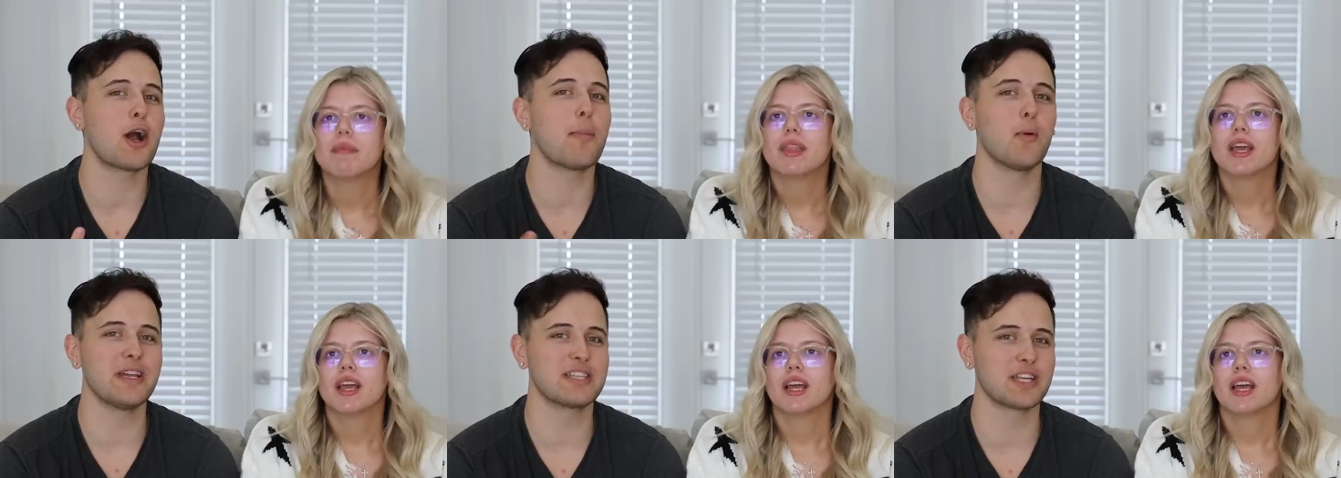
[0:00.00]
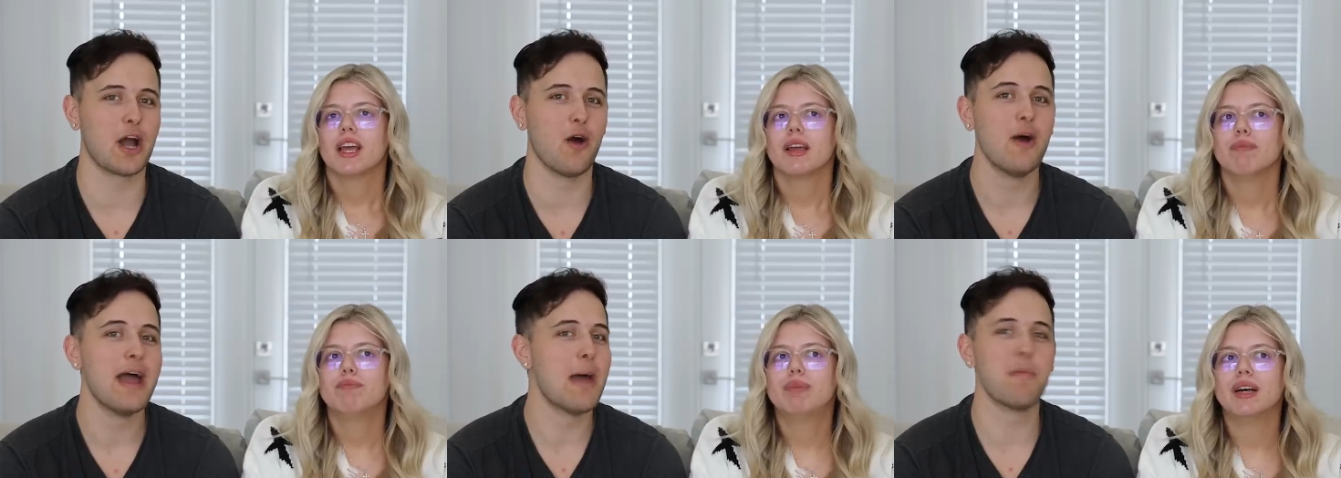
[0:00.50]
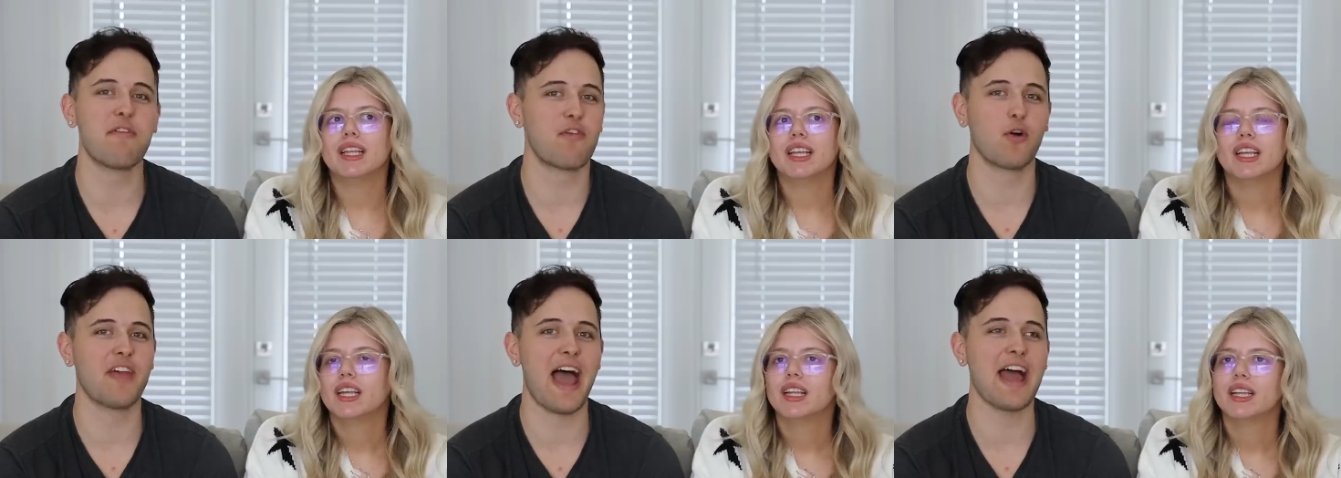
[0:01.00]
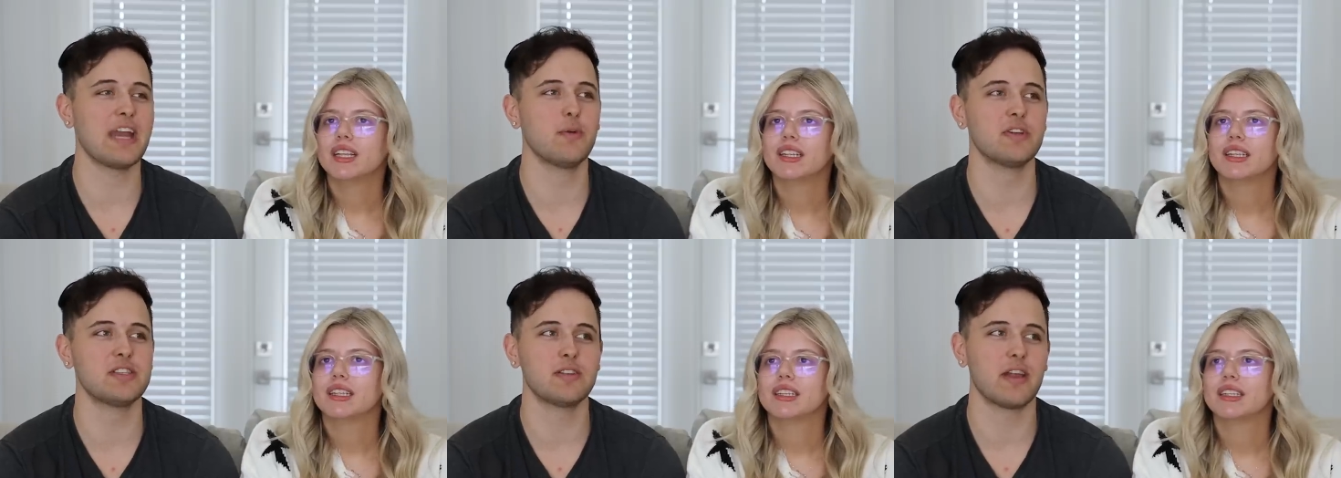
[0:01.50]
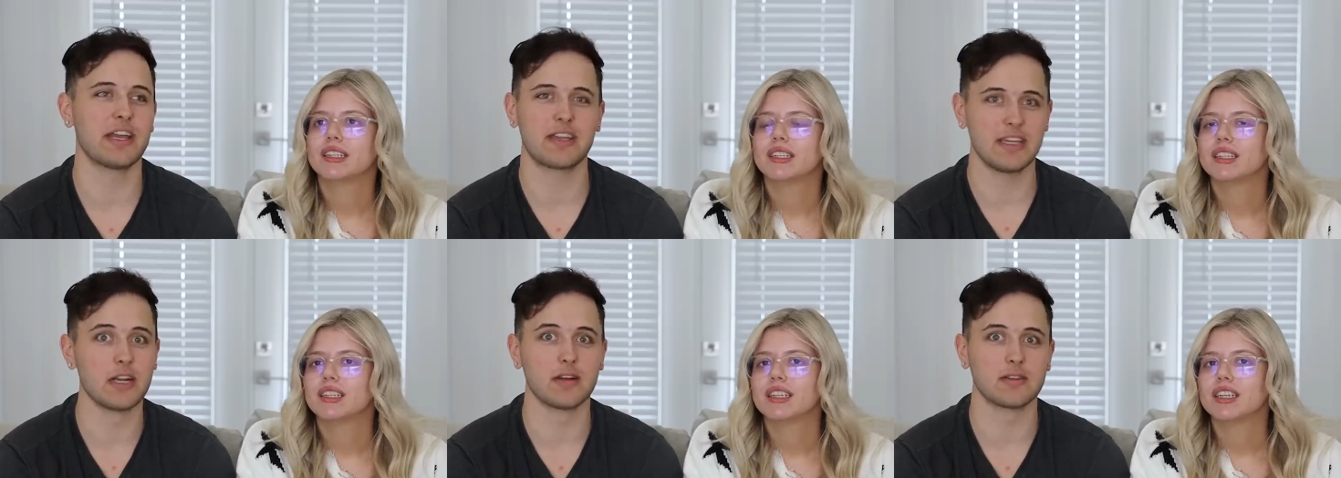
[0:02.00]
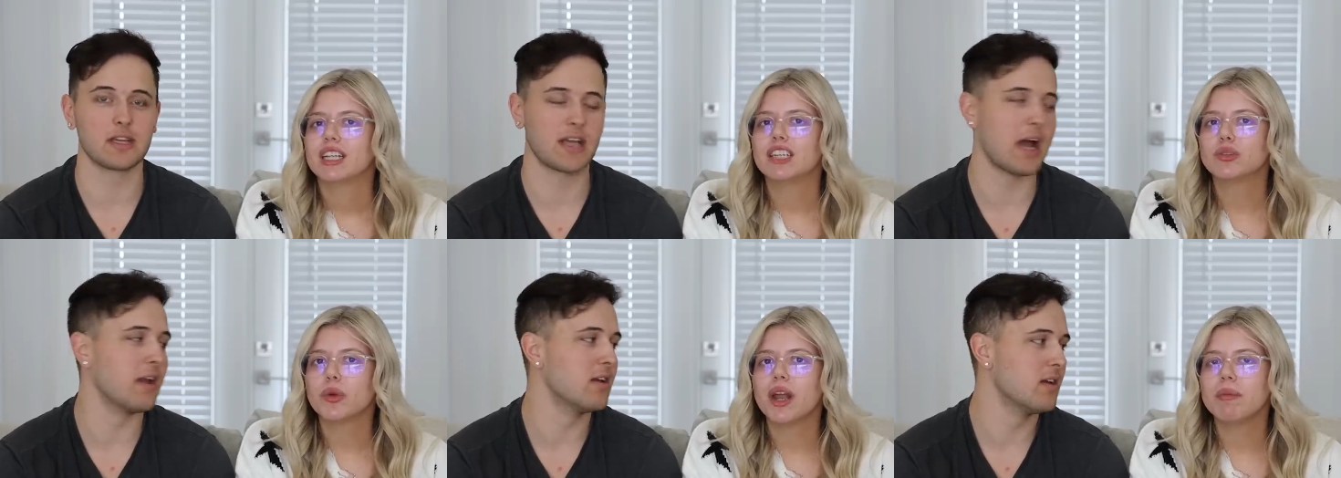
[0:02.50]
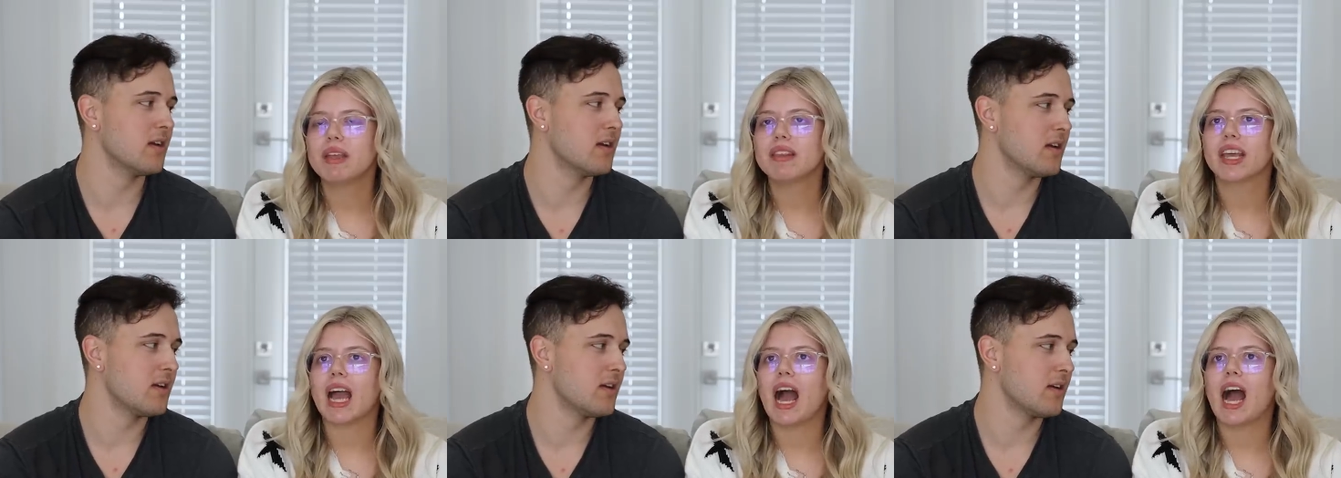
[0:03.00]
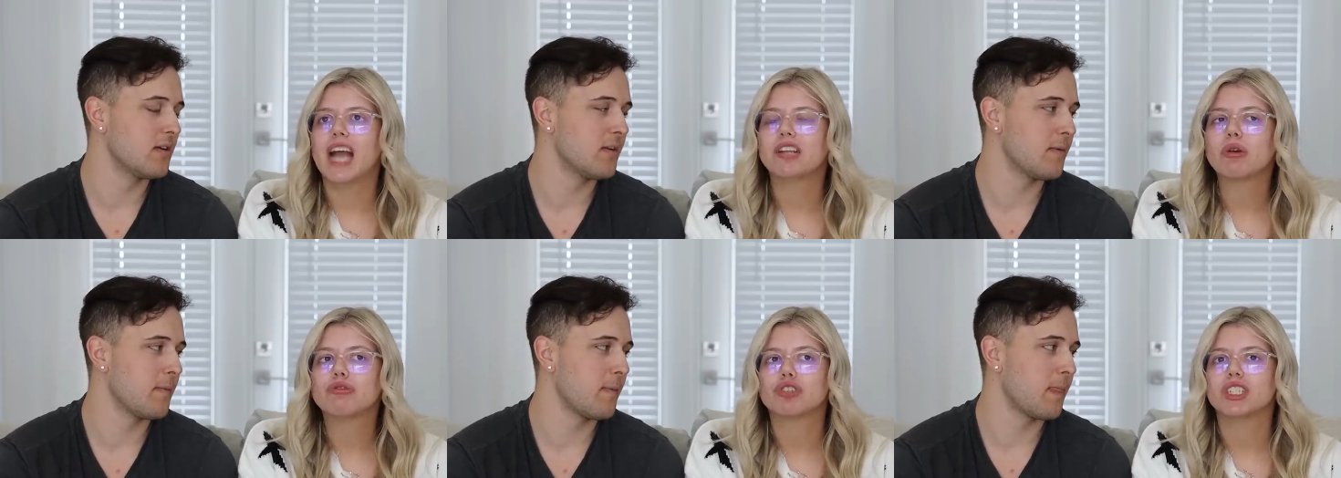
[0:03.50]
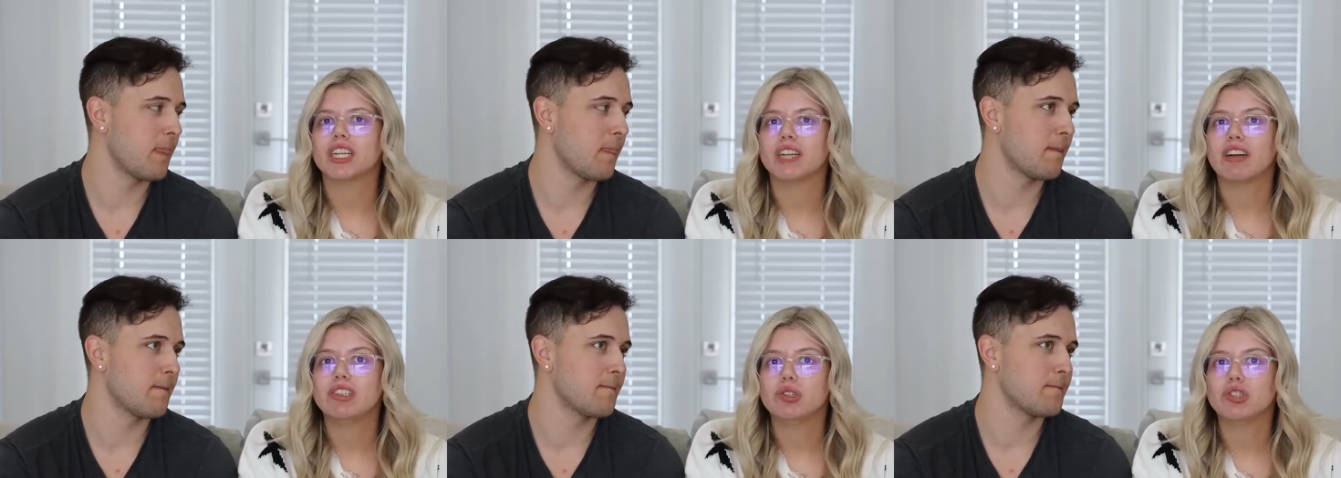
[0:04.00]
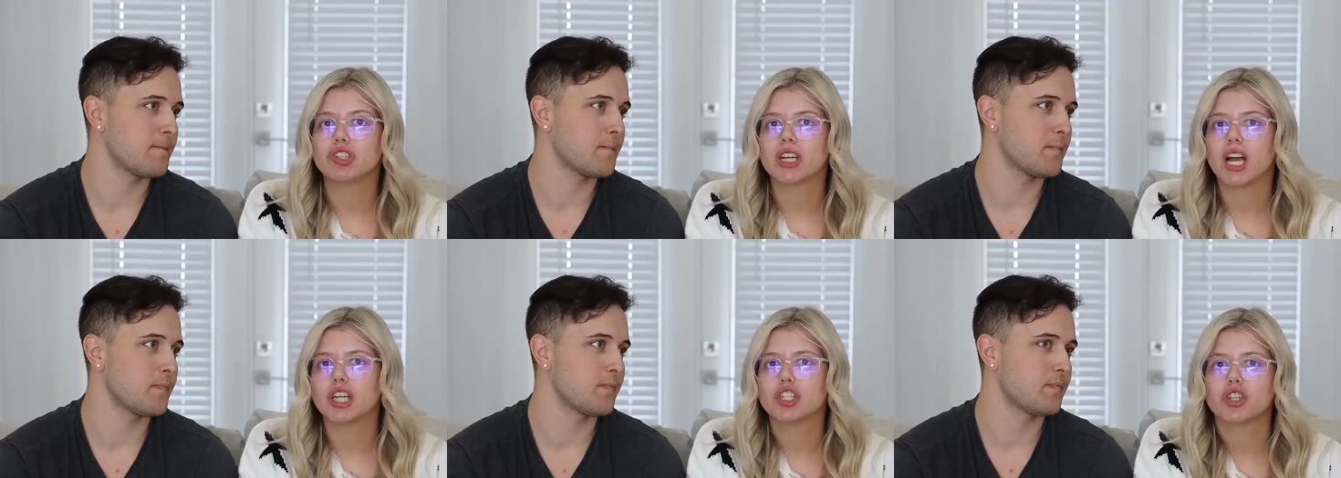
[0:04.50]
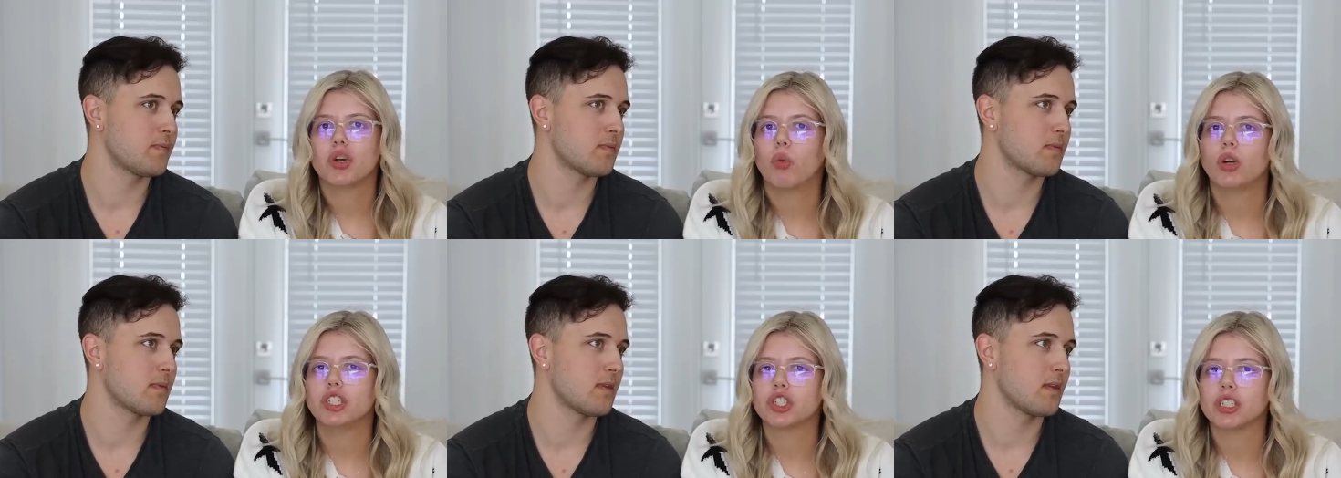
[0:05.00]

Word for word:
Speaker 1: a couple weeks ago. But and before that it was like years. That's again. what I
Speaker 2: mean. Like I don't drink and if I do drink, I'll drink one